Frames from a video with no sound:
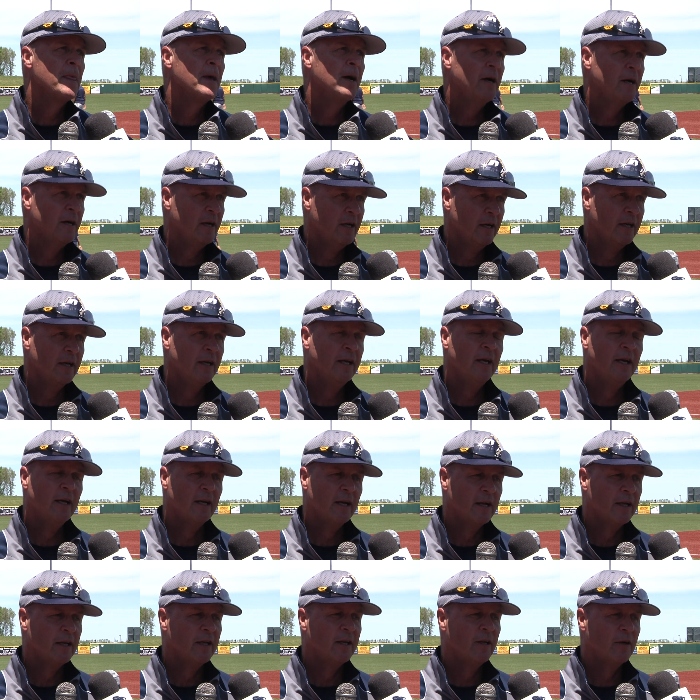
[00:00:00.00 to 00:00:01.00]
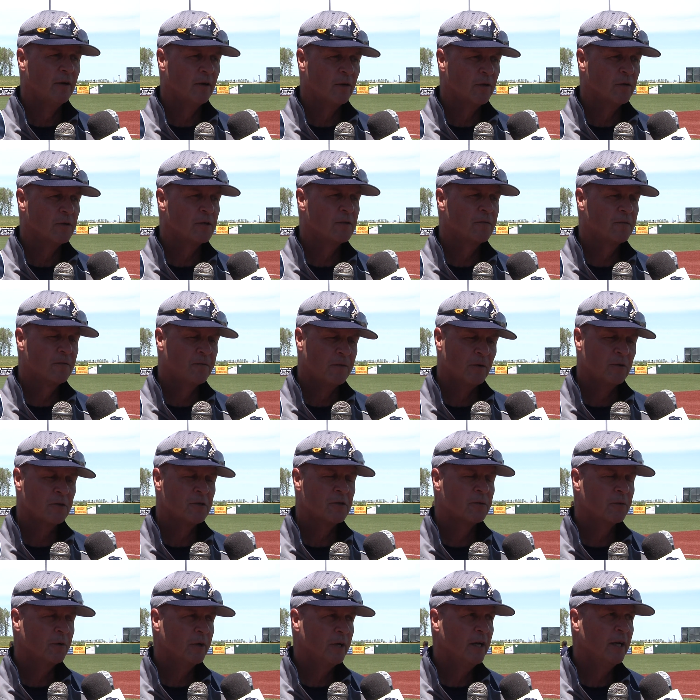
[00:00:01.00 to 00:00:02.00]
Uh, again, uh, you know, those
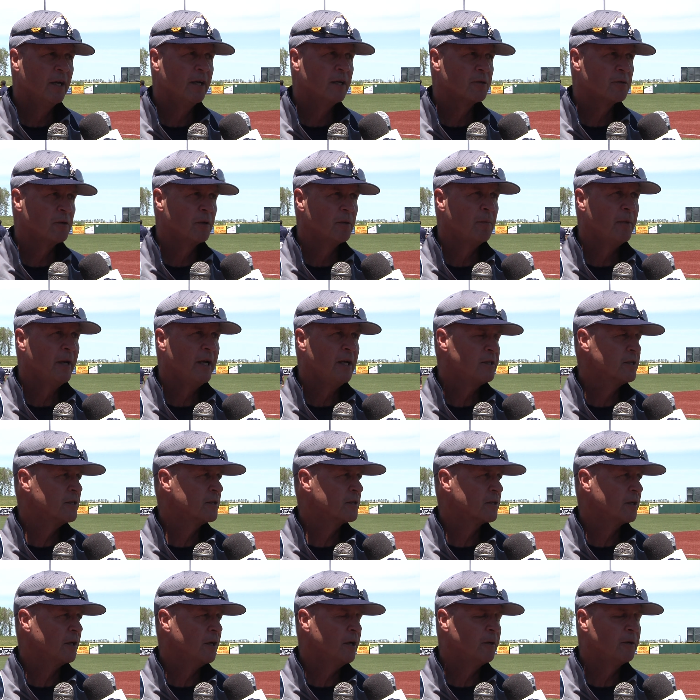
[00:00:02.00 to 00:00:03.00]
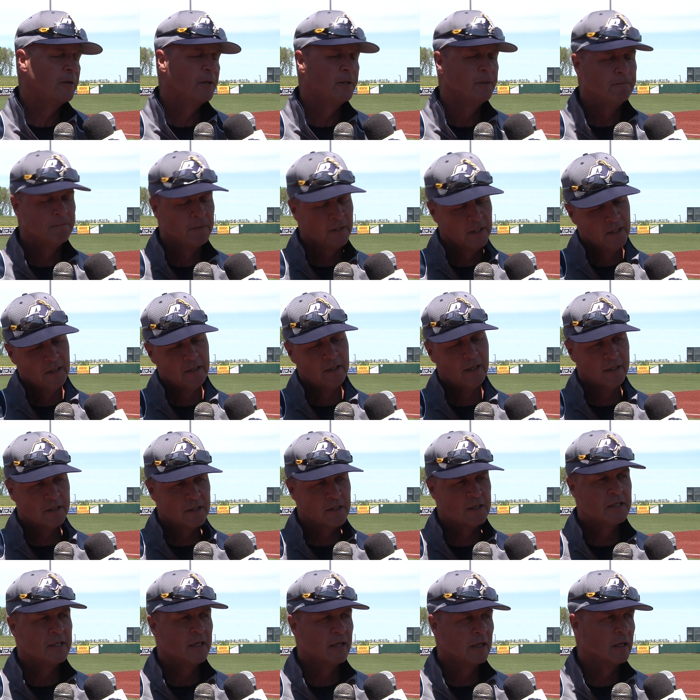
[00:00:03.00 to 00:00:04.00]
first three innings with the bases loaded, I'd like
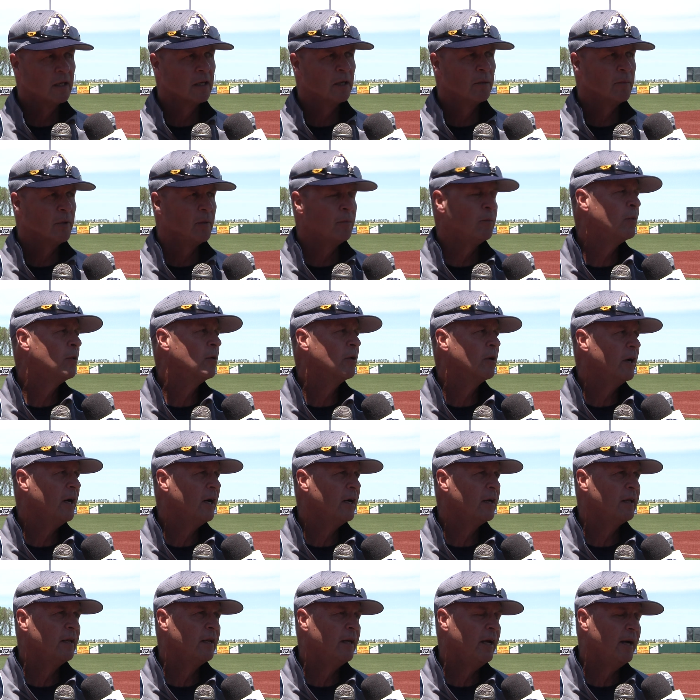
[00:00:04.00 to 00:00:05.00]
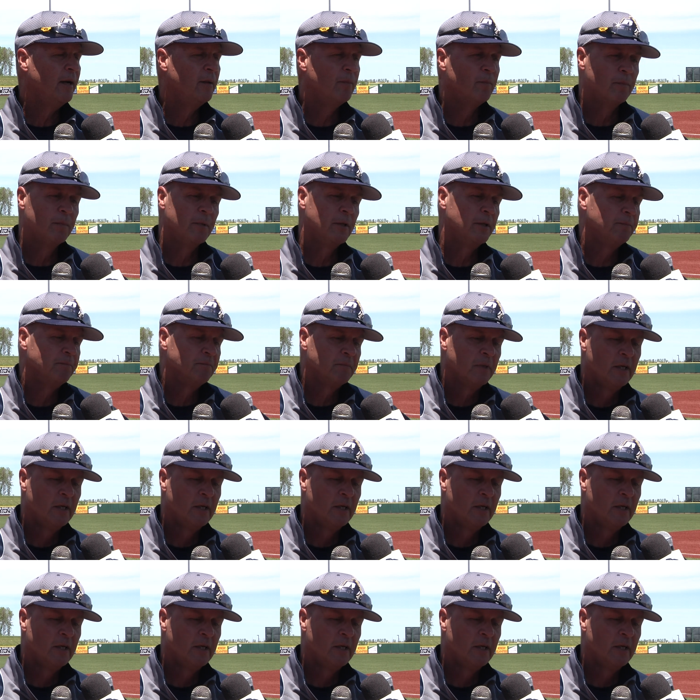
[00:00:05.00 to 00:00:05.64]
to see a little bit more out of that, but